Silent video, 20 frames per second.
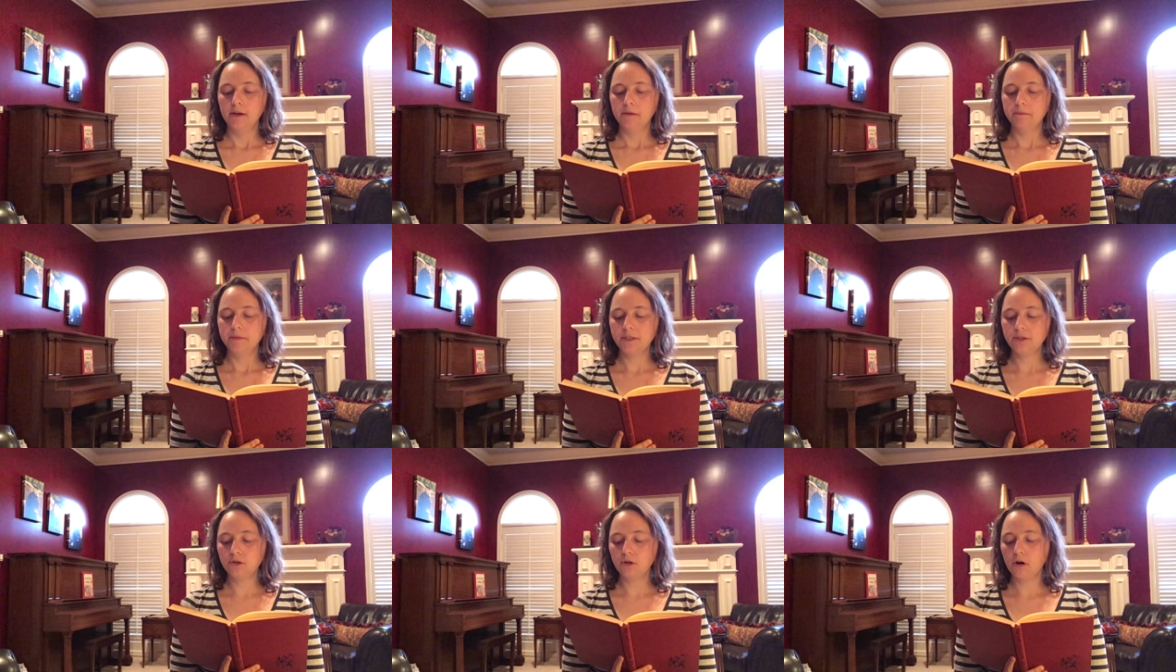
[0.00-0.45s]

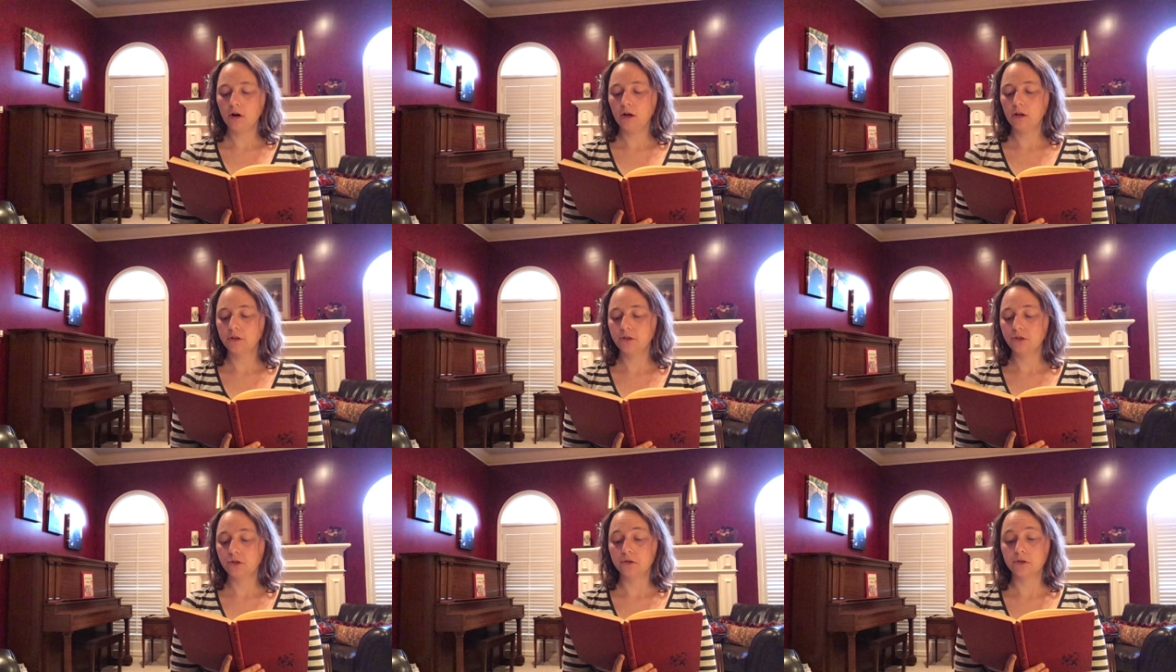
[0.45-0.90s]
Mr.
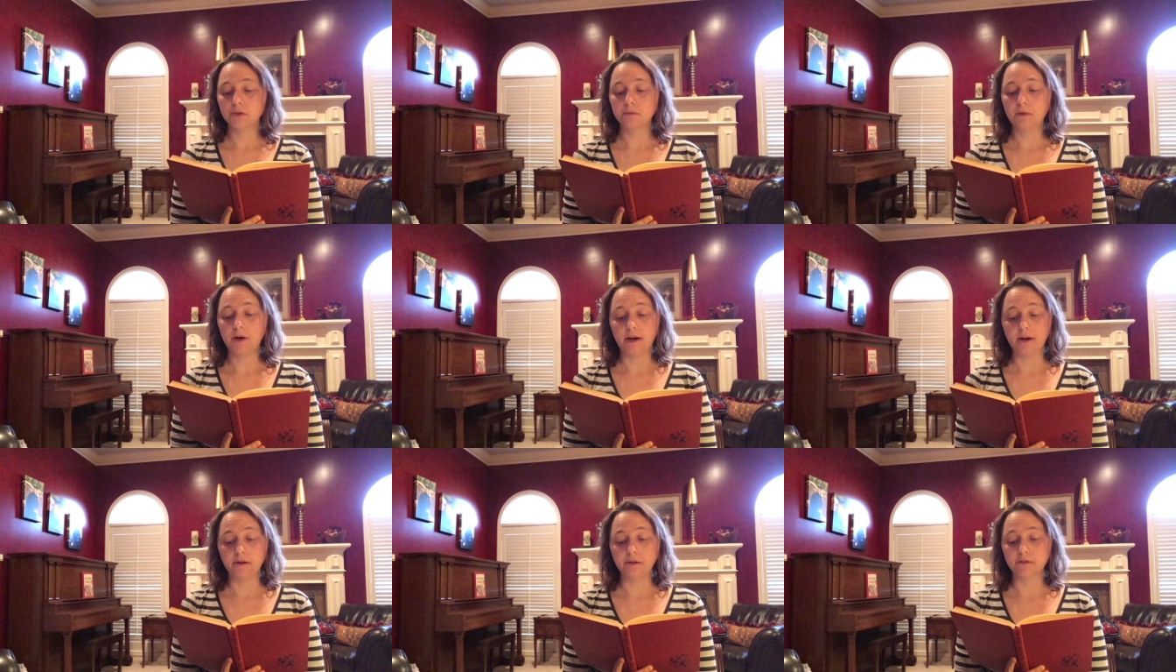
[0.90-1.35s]
Hollister
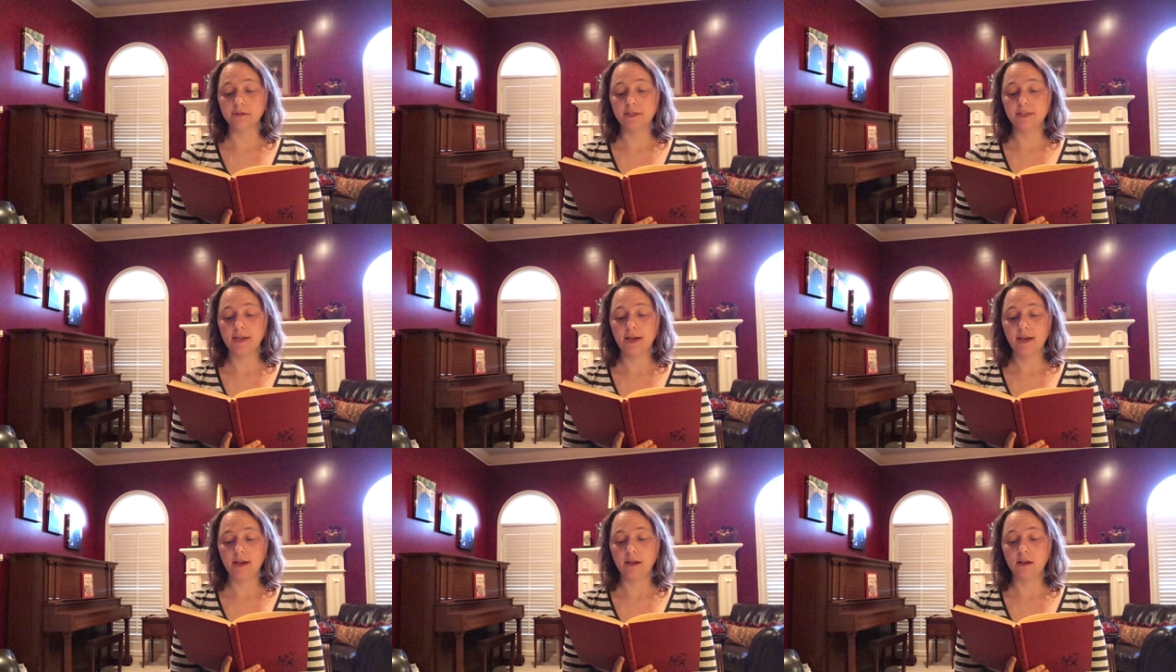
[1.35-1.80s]
smiled,
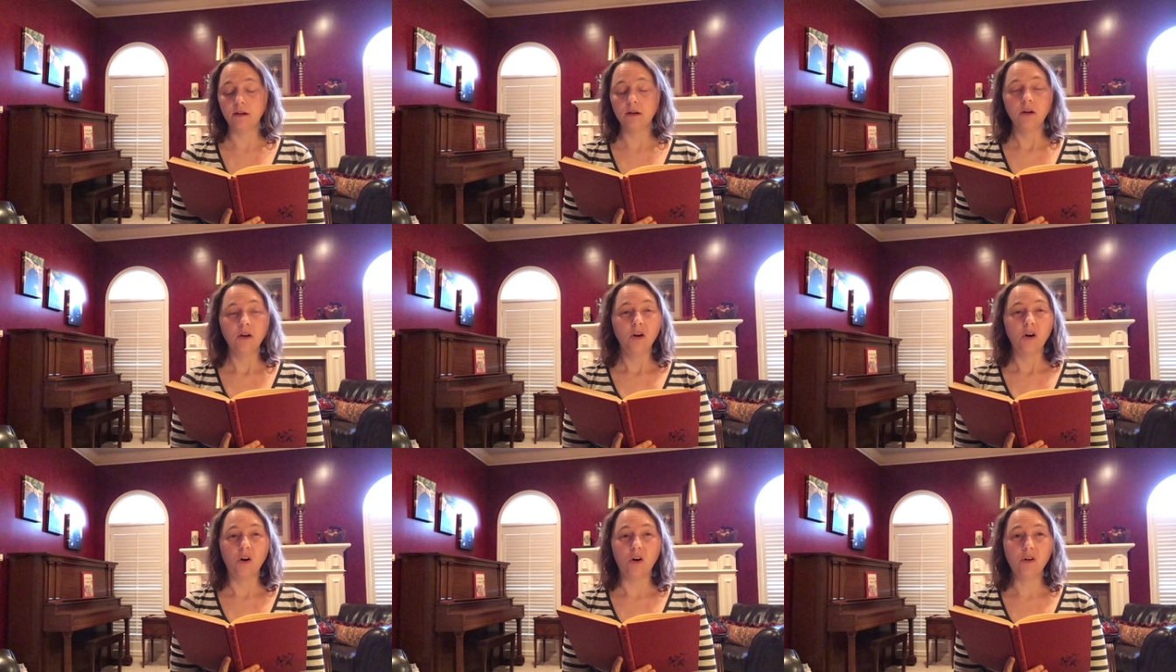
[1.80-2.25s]
saying,
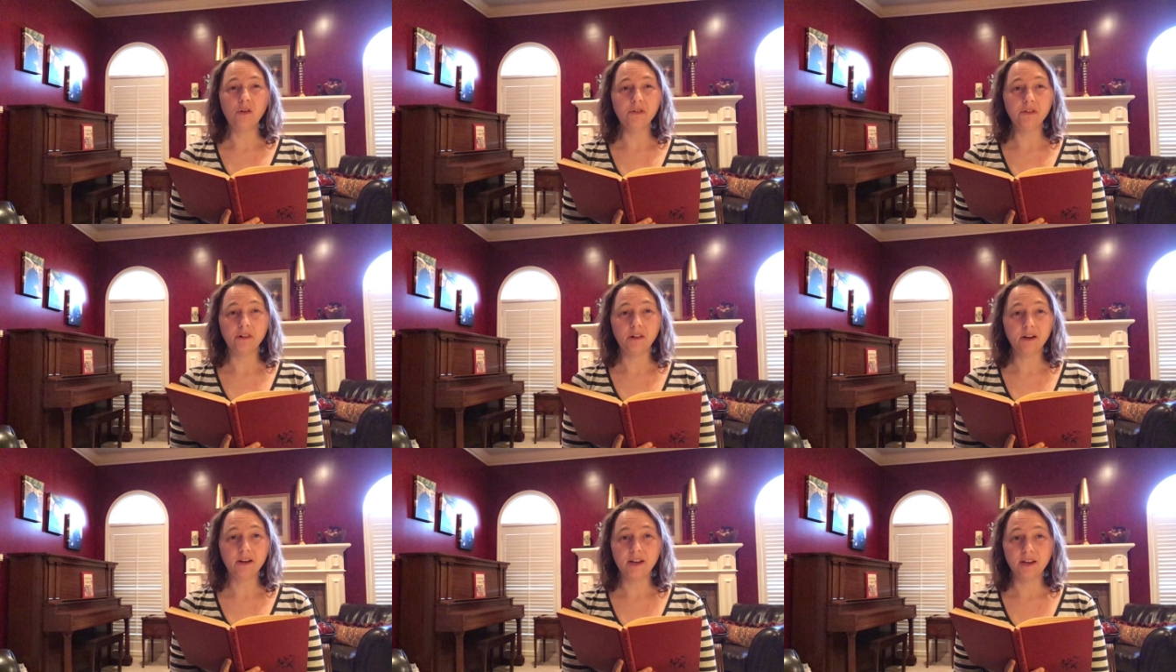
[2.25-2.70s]
All the
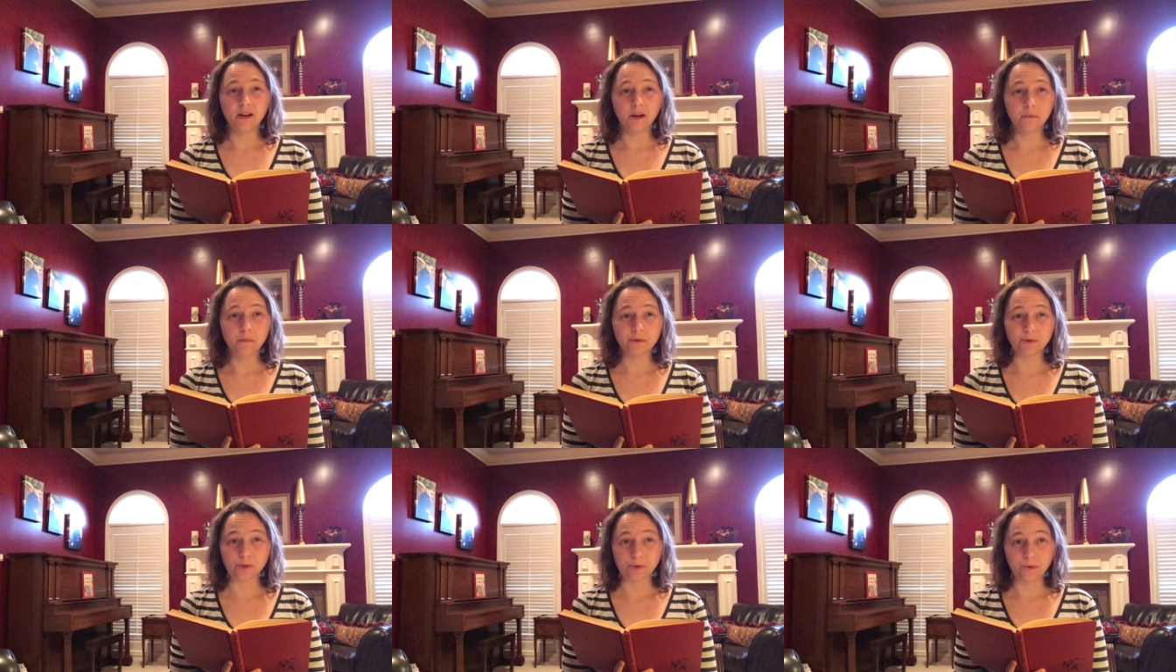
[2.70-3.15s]
lucky
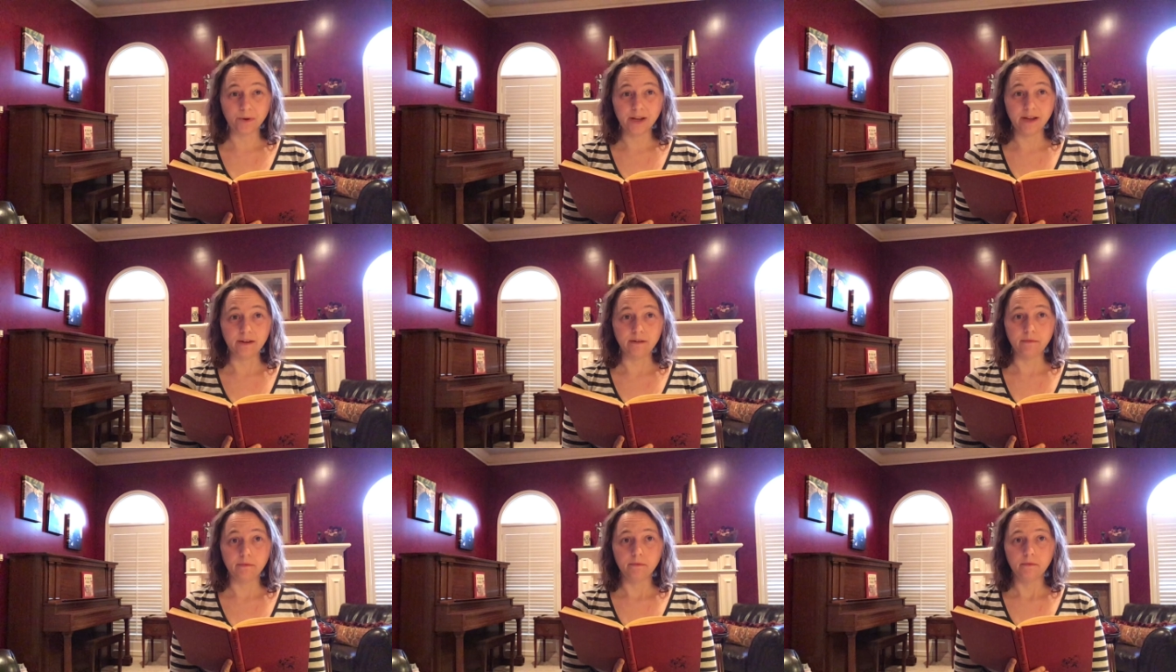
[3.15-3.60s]
numbers are
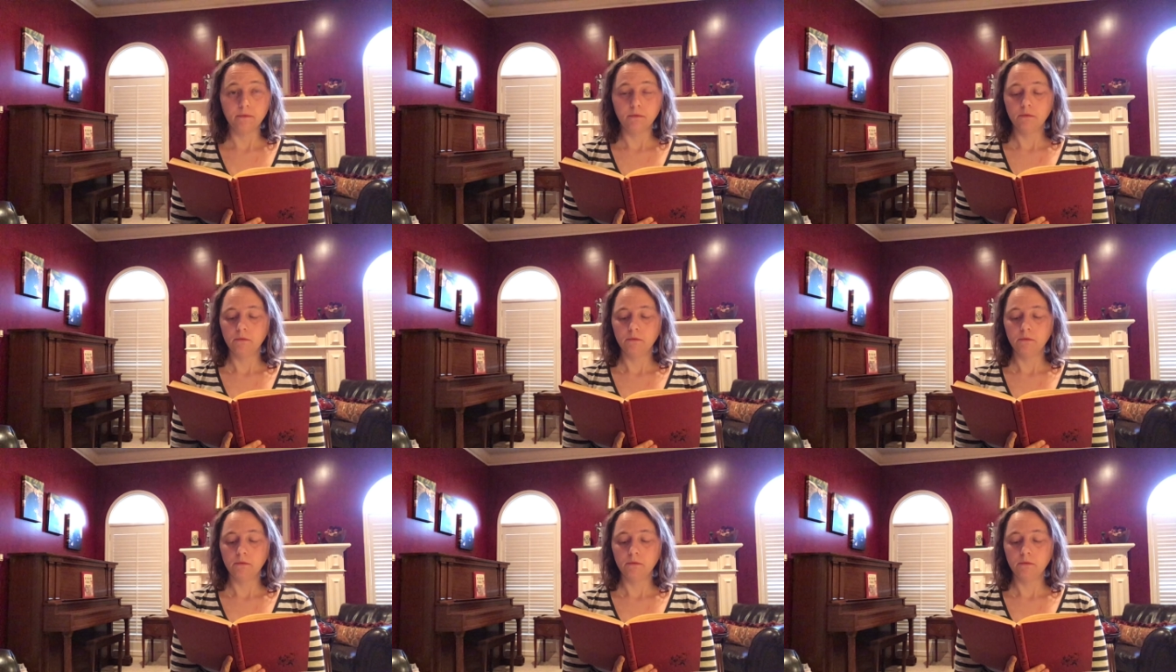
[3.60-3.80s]
in.